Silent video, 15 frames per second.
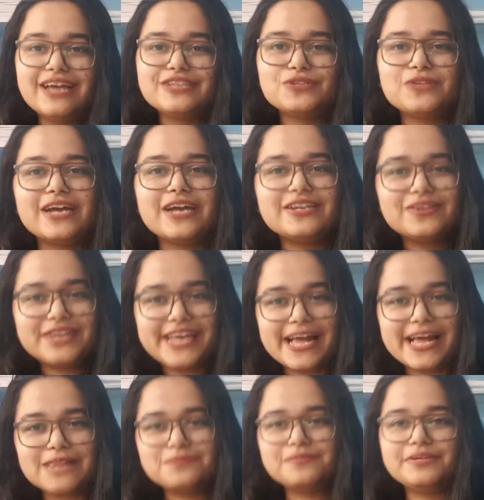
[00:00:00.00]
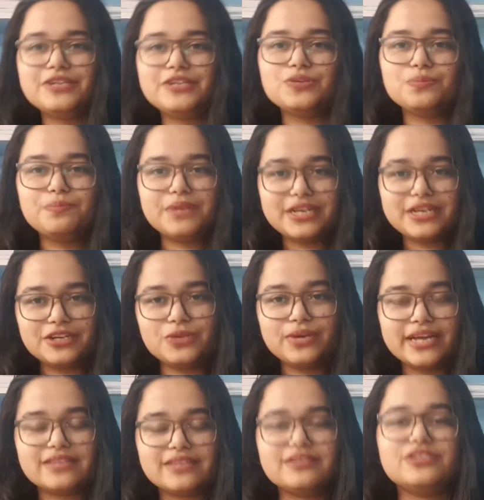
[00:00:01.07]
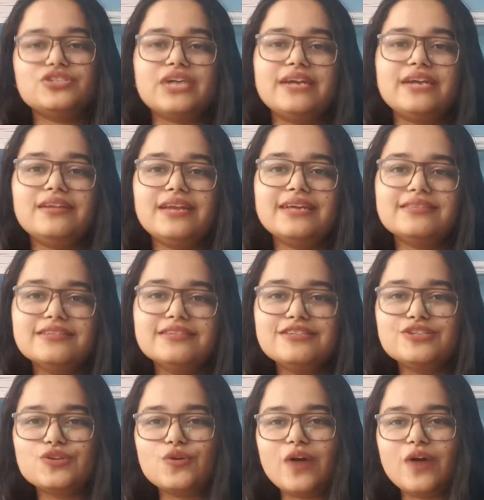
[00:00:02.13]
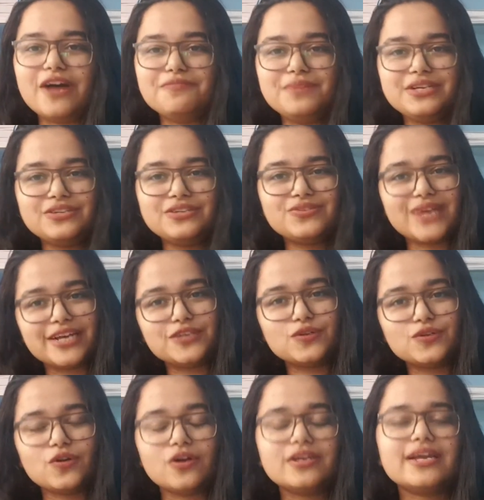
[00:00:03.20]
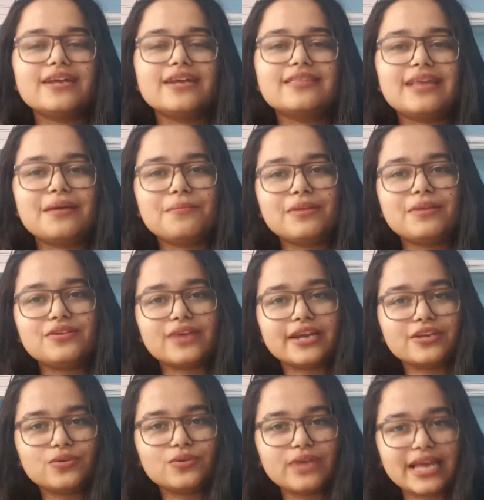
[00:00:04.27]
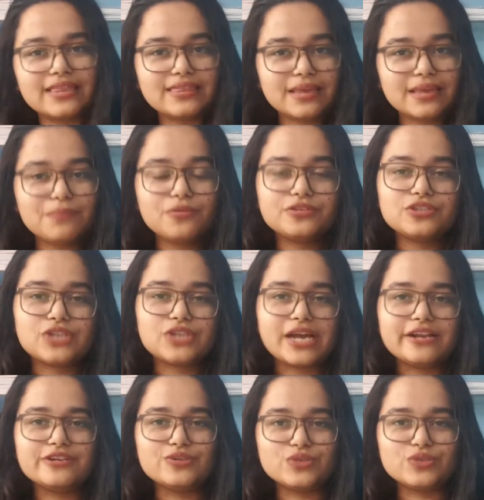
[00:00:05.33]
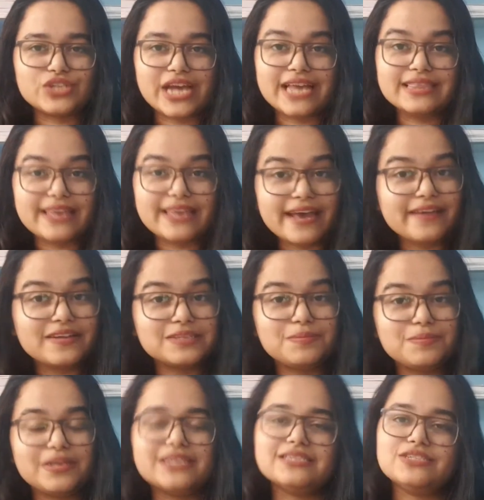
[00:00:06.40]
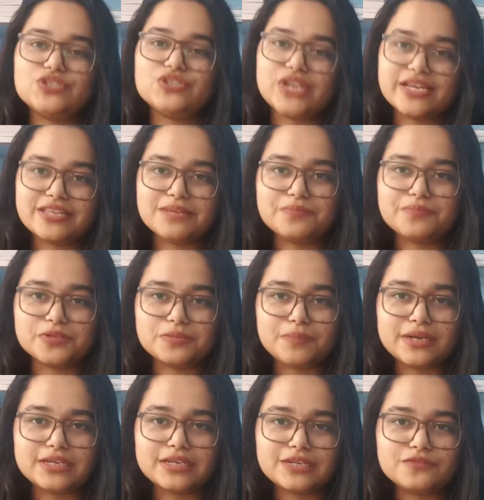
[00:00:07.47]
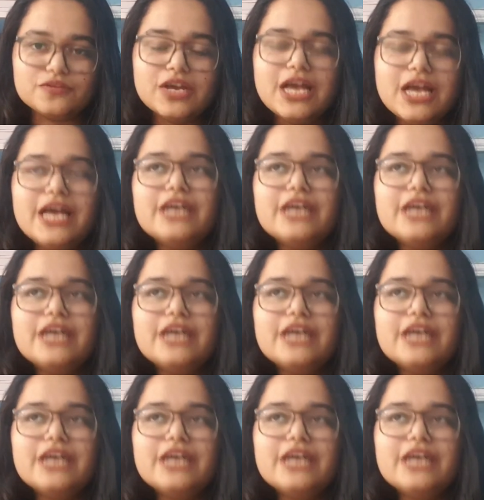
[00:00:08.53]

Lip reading: So that really helps me to bring together a channel like this. So I've been trying to contact them and trying to get them on the channel to share their experience and share their perspective.